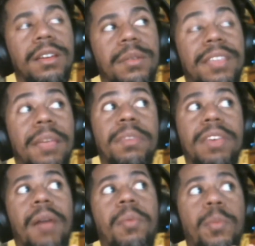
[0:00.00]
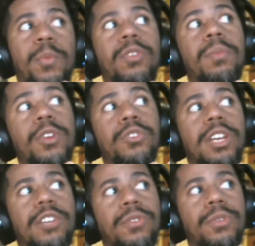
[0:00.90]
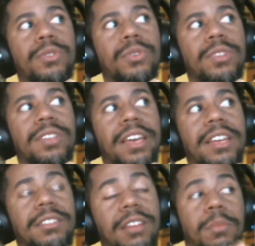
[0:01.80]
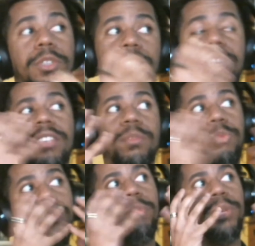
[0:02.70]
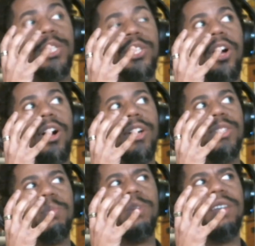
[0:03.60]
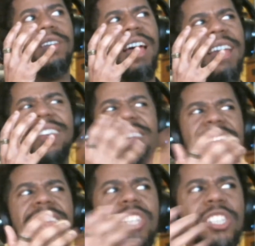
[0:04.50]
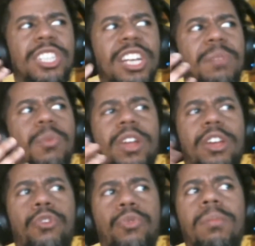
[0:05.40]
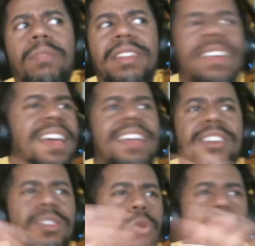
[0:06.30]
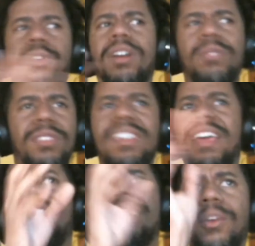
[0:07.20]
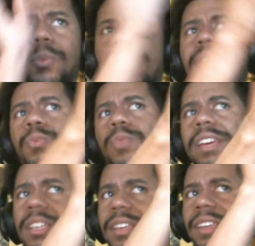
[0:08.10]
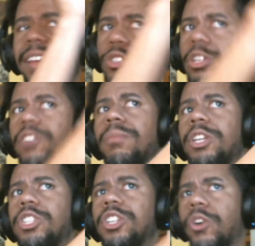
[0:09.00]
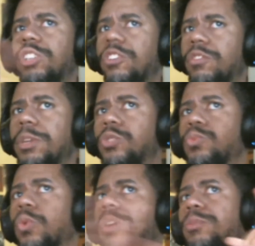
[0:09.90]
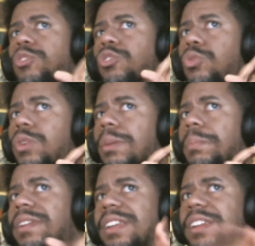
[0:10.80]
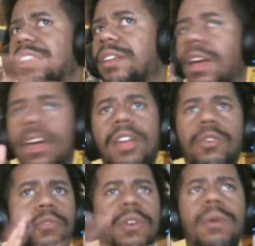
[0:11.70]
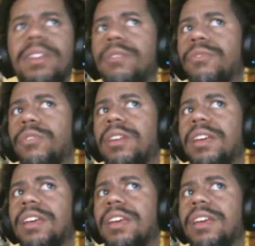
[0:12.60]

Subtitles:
Cause I remember when Ymir transferred into a Titan. I mean, she did have some pretty big jaws, but I think she looked more like a gremlin. Those were the way his transformation and her transformation were completely. They were very different.